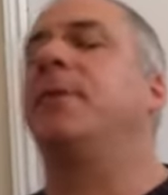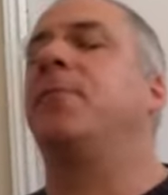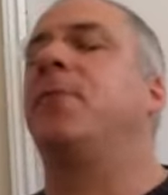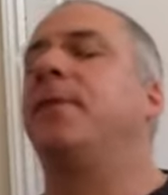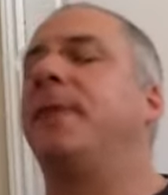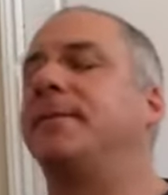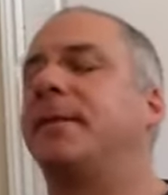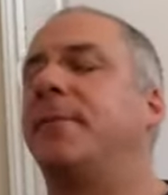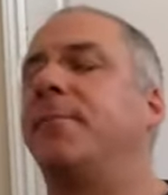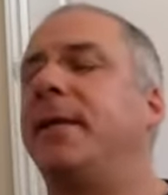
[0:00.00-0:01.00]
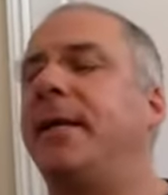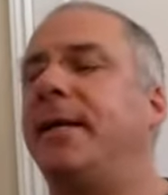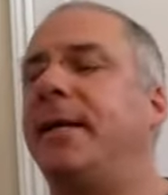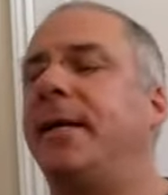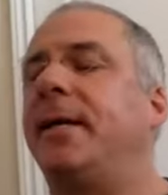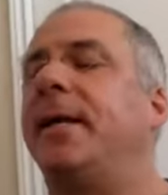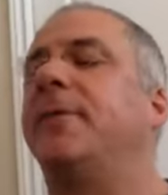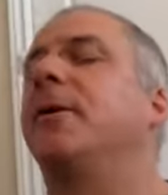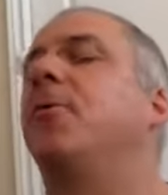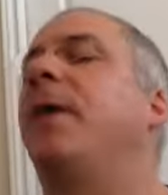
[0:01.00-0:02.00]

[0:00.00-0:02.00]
but one that's completely clear and